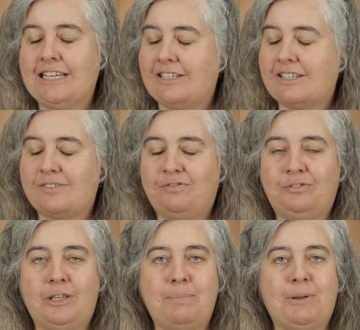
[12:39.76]
You just
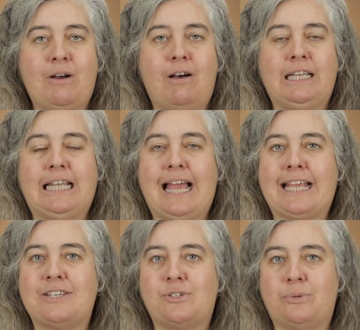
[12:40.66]
flip it on
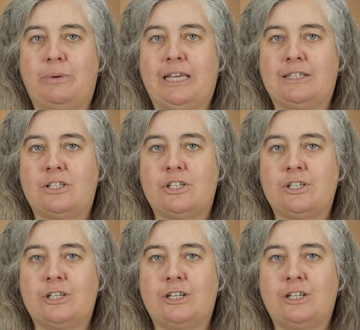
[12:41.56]
like a
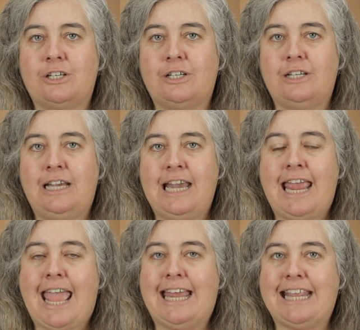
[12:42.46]
switch.
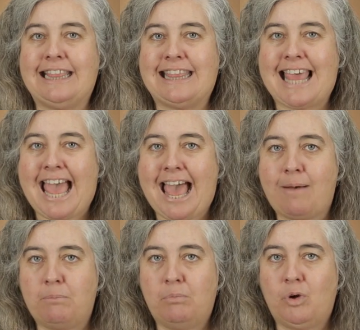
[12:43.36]
And in
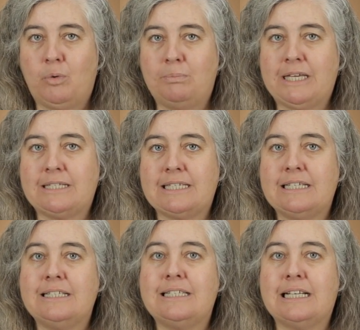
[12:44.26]
that
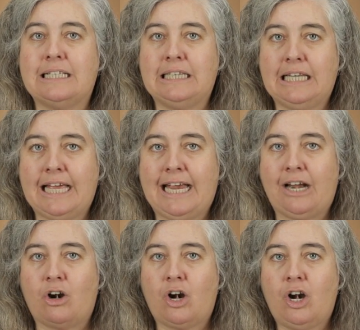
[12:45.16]
moment,
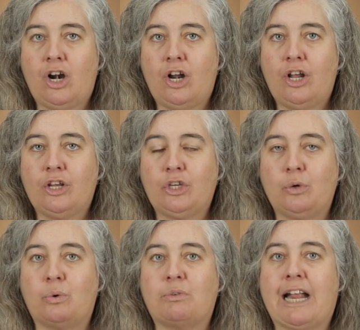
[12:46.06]
declare
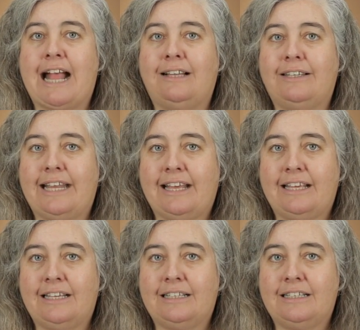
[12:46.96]
your reality.
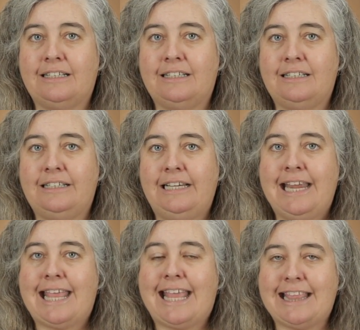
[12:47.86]

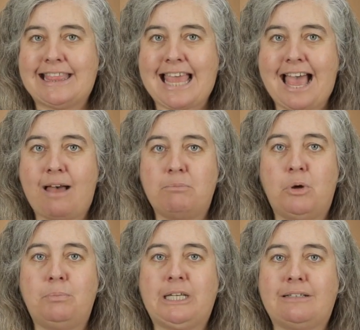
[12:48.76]
In that
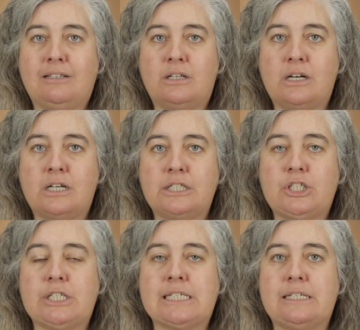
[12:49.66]
moment,
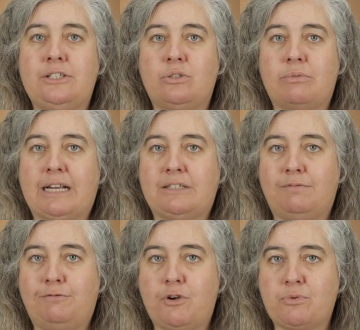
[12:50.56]
consciously direct
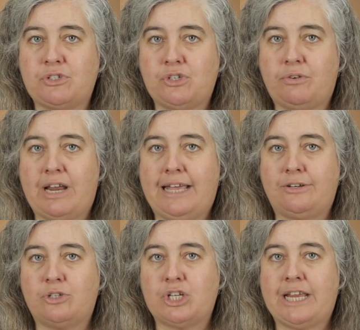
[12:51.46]
and focus your
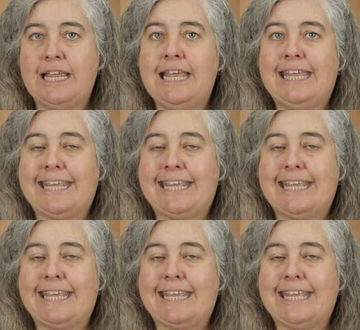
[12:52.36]
energy